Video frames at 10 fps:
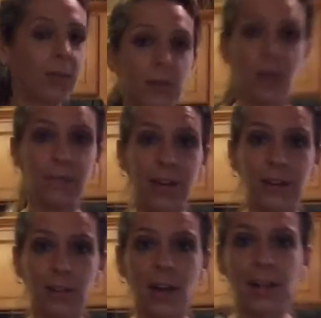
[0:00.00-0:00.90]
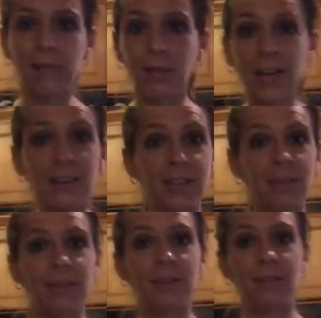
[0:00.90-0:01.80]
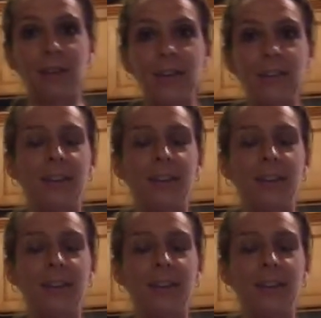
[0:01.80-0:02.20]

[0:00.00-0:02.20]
You'll find a lot of great tips and advice